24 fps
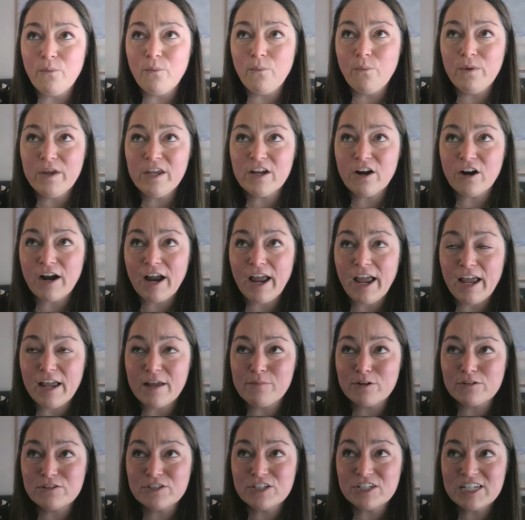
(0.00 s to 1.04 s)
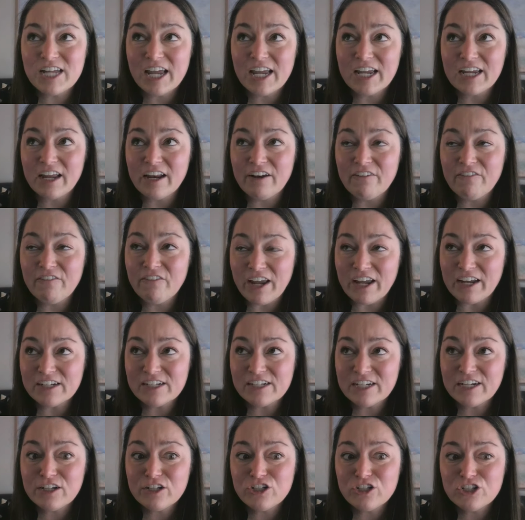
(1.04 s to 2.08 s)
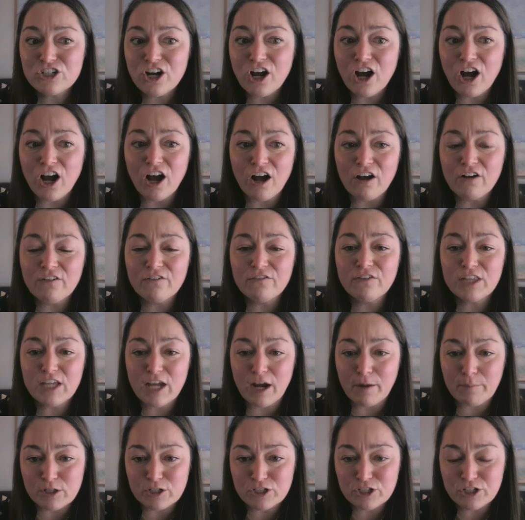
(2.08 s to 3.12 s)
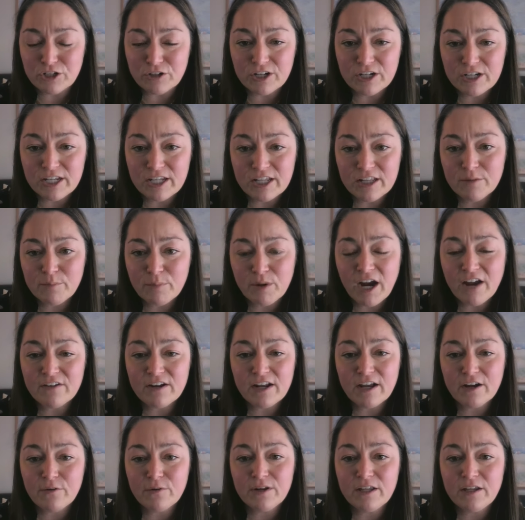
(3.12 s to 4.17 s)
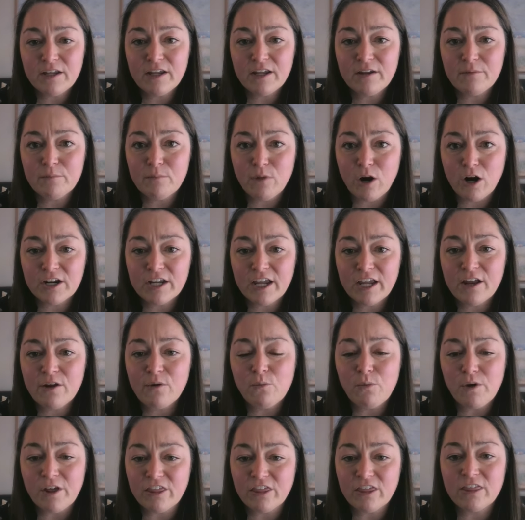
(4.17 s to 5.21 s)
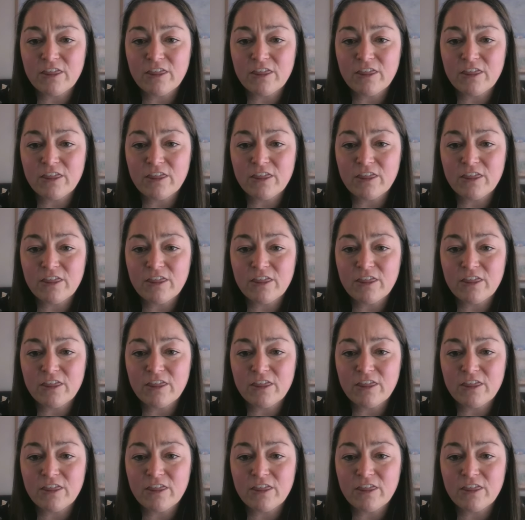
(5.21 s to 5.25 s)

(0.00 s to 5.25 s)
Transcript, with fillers: we are able to take advantage of the opportunity in the private equity market with